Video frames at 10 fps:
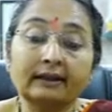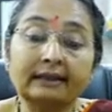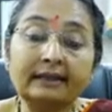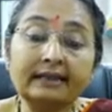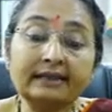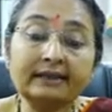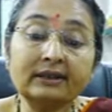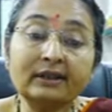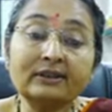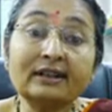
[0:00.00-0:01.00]
These
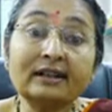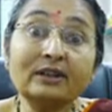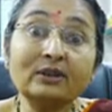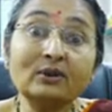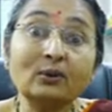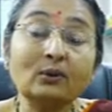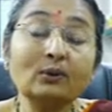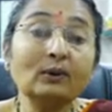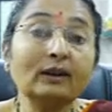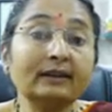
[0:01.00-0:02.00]
three studies show
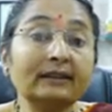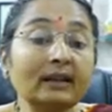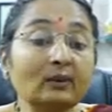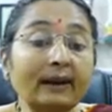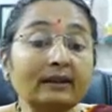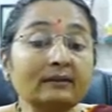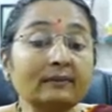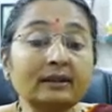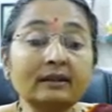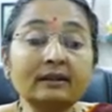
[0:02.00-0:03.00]
that
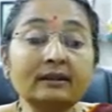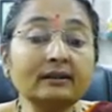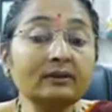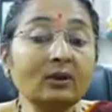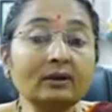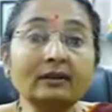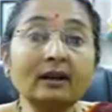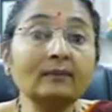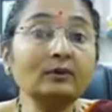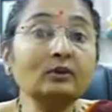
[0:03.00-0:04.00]
vitamin D did not
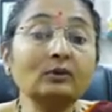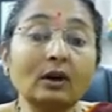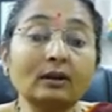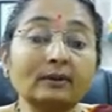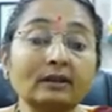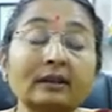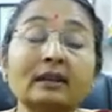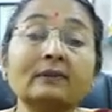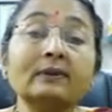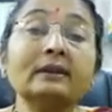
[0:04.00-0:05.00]
come to normal
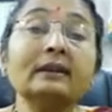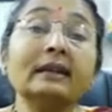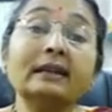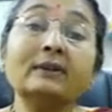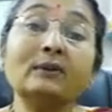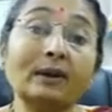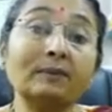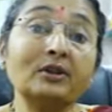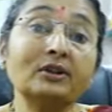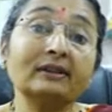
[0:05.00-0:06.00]
even in
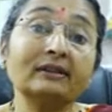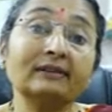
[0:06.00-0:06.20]
remission.